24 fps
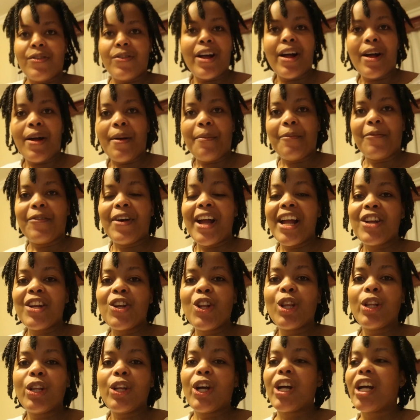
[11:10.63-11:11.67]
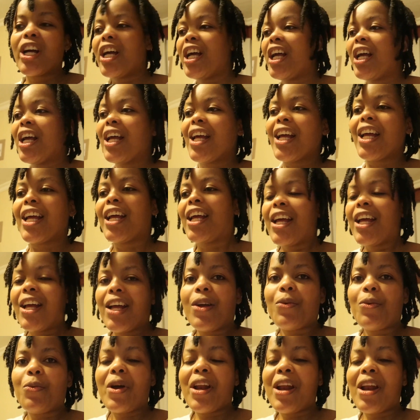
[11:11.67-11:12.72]
um, final look
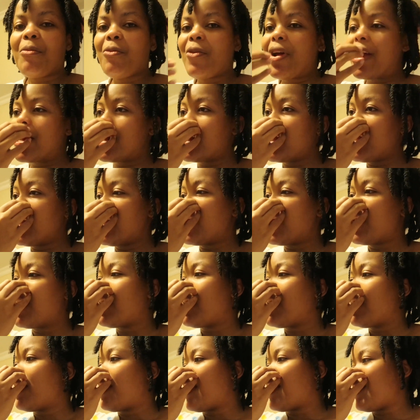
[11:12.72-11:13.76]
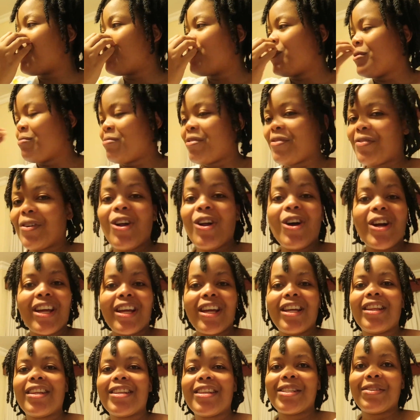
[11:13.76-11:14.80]
when i'm ready i won't be
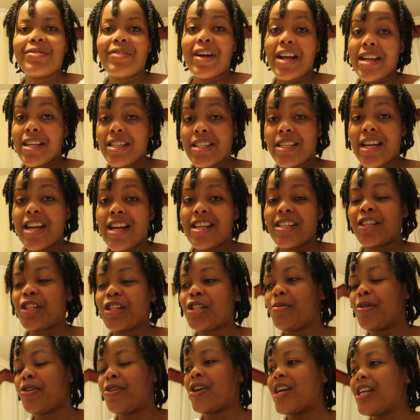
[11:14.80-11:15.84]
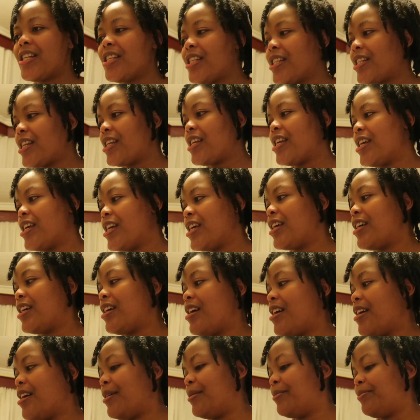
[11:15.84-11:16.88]
vlogging this valentine's experience
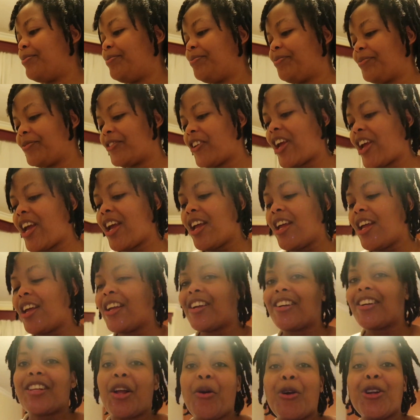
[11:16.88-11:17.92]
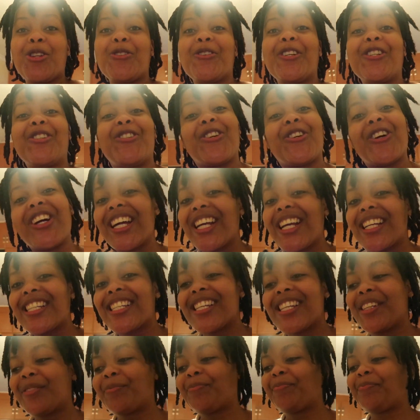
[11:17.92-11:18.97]
um because i want to enjoy
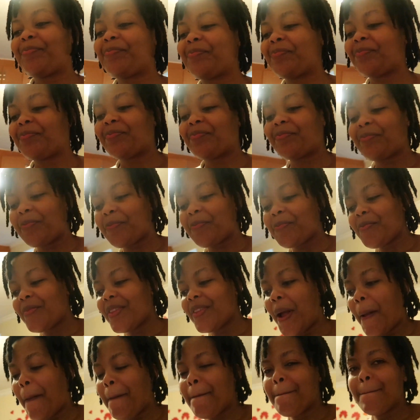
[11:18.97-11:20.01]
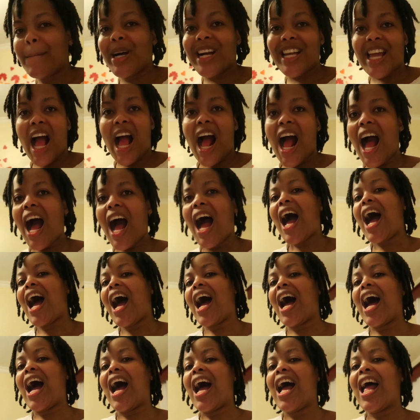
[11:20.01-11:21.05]
it but
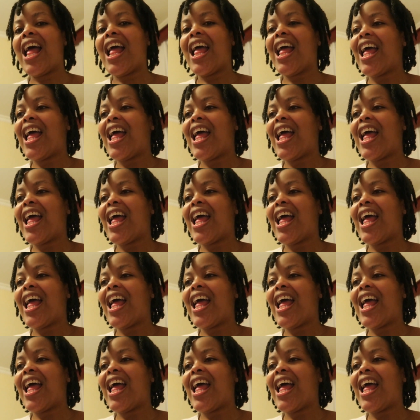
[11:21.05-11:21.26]
yeah